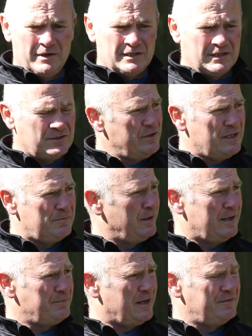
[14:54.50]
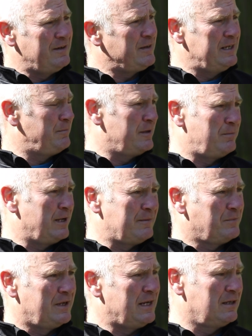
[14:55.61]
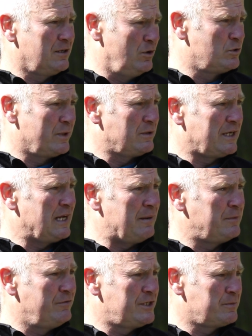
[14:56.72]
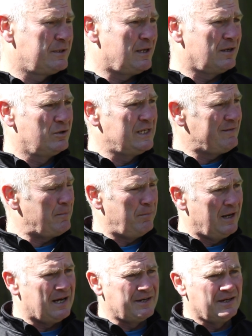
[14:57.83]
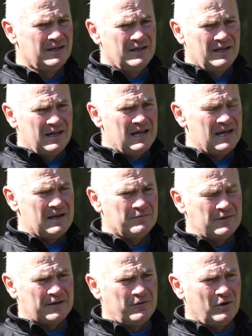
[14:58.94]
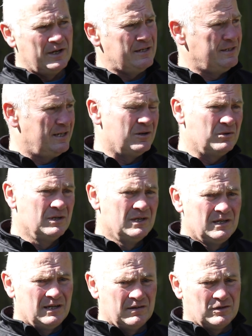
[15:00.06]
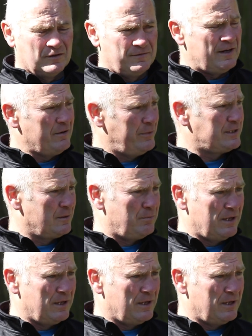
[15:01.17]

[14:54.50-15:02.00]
minutes, it's great to plan. I've never able to plan. And that includes when I was at Hampton and Richmond, I could never plan that far ahead. Now, I've got 5 weeks to